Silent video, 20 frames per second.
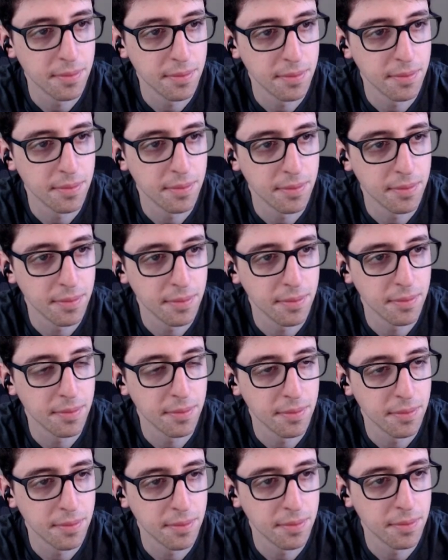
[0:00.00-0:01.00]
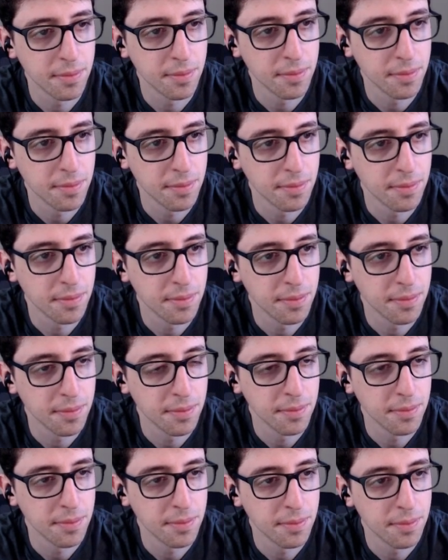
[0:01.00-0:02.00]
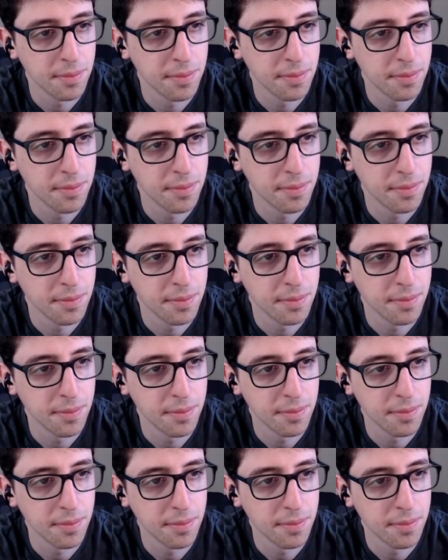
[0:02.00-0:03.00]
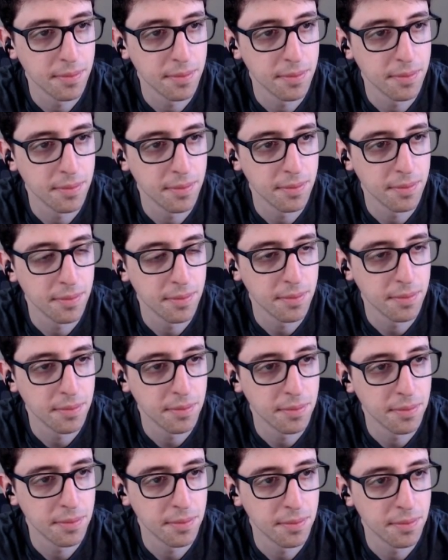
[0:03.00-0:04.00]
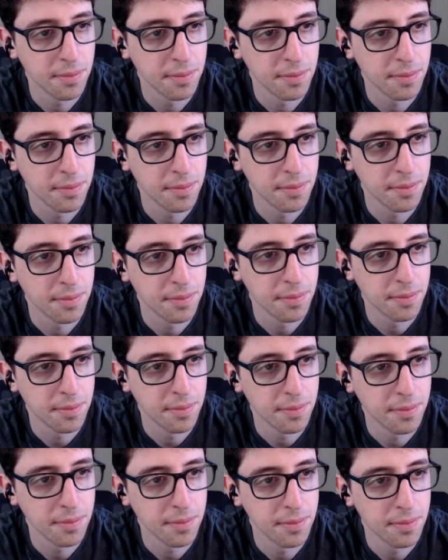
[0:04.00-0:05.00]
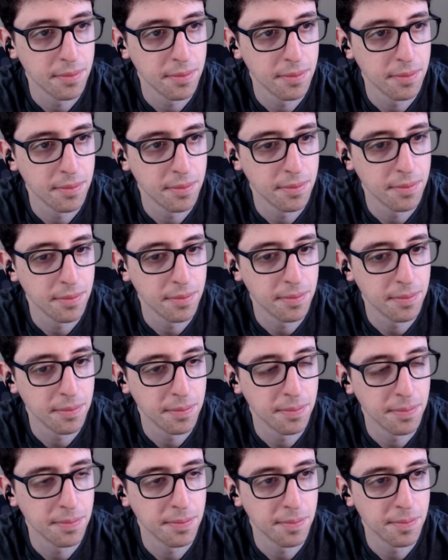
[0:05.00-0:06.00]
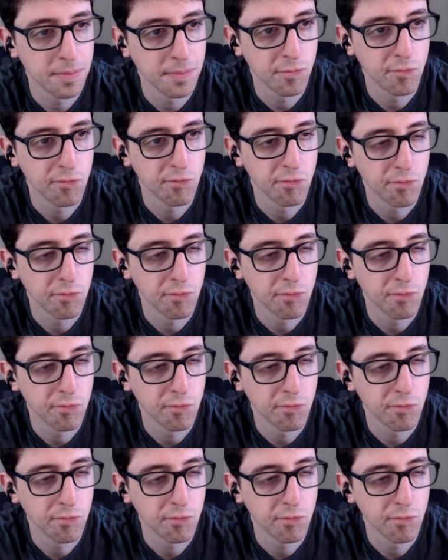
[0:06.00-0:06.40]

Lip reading: The person shown says nothing.